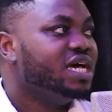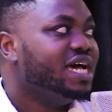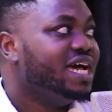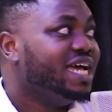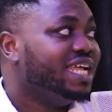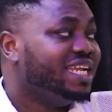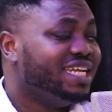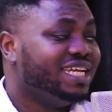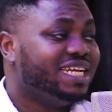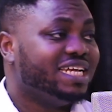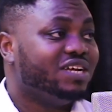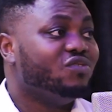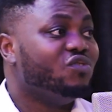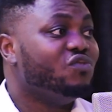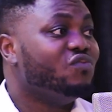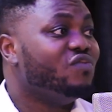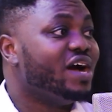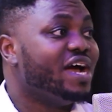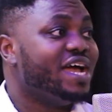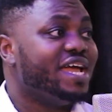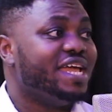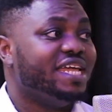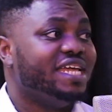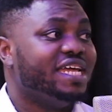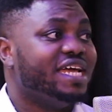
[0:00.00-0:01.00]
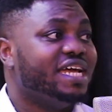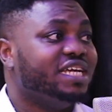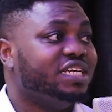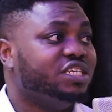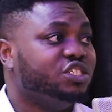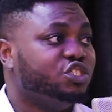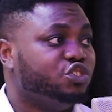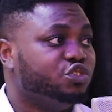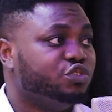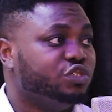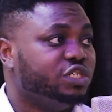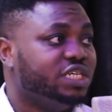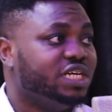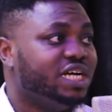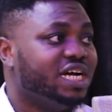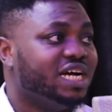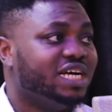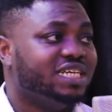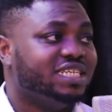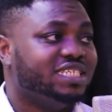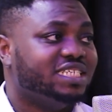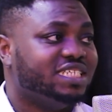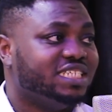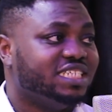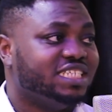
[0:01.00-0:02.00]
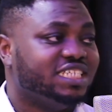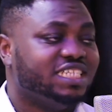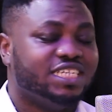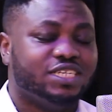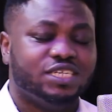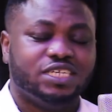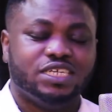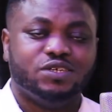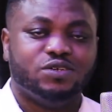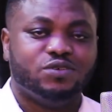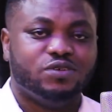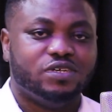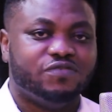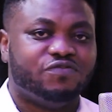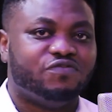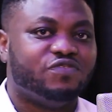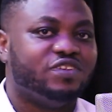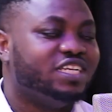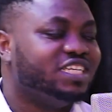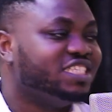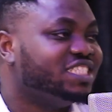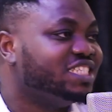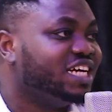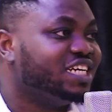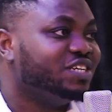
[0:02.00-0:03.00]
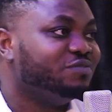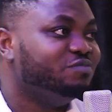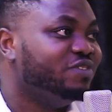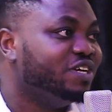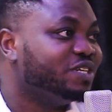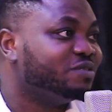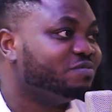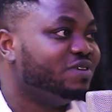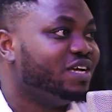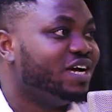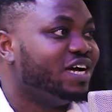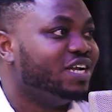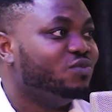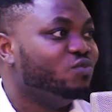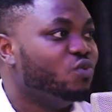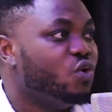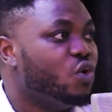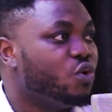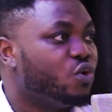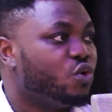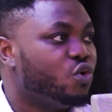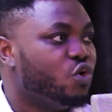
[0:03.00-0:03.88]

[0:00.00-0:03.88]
I think, over a year injury, and he finished as the best player at the World